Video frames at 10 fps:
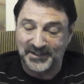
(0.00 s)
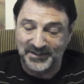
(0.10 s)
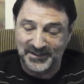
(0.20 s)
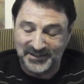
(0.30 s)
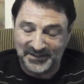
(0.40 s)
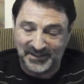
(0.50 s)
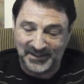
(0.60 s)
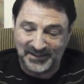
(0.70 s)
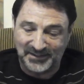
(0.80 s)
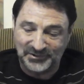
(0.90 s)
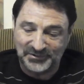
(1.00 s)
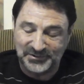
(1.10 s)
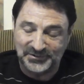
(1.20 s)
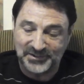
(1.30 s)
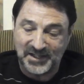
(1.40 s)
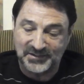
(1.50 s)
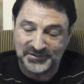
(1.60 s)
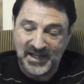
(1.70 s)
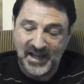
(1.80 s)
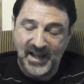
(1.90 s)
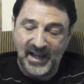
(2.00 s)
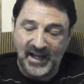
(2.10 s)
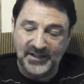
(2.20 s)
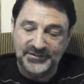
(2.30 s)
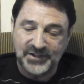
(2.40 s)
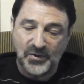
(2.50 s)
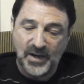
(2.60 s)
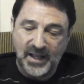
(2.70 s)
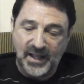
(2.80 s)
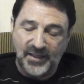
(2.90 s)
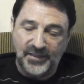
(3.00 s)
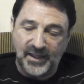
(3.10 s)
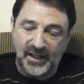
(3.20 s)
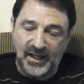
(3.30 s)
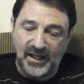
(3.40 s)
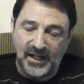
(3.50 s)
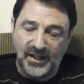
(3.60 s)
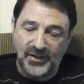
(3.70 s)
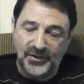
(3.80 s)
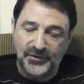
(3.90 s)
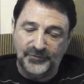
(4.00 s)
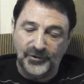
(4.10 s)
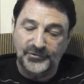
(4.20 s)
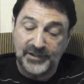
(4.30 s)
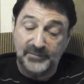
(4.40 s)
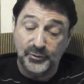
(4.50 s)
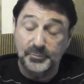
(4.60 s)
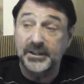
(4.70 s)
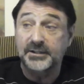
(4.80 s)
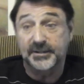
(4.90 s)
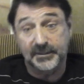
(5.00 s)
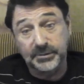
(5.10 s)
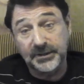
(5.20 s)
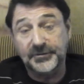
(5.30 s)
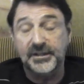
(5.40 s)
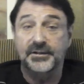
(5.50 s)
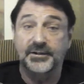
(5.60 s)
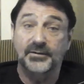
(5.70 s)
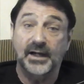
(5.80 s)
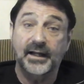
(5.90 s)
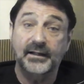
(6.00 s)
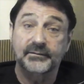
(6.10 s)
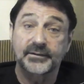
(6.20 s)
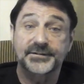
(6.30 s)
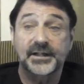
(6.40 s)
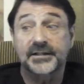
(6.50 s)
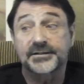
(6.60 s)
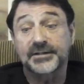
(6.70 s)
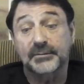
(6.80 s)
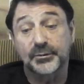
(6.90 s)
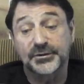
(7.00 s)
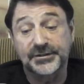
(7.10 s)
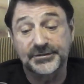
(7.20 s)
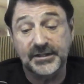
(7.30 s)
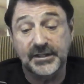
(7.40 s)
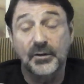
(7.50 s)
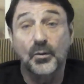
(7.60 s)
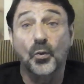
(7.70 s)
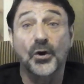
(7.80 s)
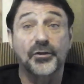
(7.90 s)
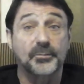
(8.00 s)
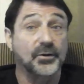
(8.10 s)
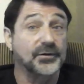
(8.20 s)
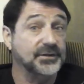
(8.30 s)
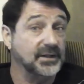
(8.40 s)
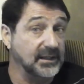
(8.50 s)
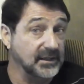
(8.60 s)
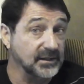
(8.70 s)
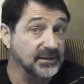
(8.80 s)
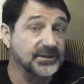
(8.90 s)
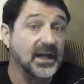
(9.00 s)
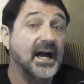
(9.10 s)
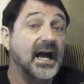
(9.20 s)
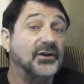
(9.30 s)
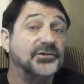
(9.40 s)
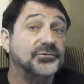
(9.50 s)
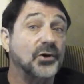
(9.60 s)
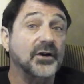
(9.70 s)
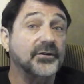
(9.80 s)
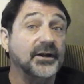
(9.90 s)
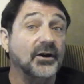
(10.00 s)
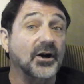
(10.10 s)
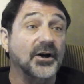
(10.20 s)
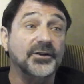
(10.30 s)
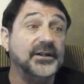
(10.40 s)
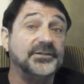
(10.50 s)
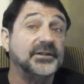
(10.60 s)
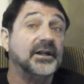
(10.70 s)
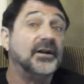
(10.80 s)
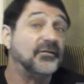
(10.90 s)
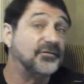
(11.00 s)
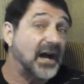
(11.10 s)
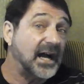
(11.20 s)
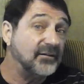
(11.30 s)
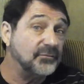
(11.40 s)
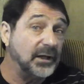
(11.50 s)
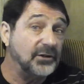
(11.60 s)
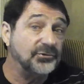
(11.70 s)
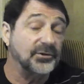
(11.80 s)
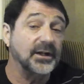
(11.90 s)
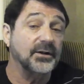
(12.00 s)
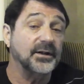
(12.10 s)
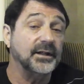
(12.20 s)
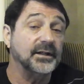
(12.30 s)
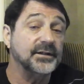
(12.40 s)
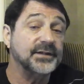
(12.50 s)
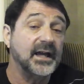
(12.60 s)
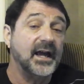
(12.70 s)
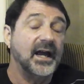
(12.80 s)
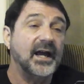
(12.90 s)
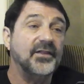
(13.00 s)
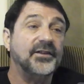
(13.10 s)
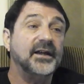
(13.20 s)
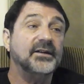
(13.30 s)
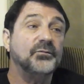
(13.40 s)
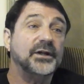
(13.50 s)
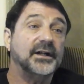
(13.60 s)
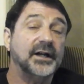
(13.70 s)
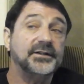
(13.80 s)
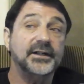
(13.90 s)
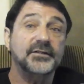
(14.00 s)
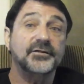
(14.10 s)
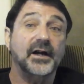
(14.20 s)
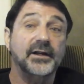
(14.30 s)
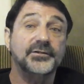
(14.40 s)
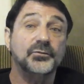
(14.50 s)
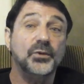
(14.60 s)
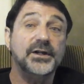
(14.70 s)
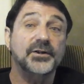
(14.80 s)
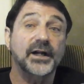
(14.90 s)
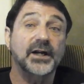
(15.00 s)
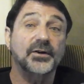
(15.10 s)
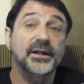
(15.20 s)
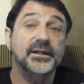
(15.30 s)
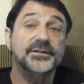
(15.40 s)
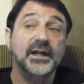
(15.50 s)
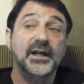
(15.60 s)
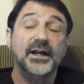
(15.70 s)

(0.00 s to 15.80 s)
that I just discussed. And so the first step would be to complete the EQI. The second step would to see where the person is, how strong they are in these 5 major areas, and then when it identifies weaker areas,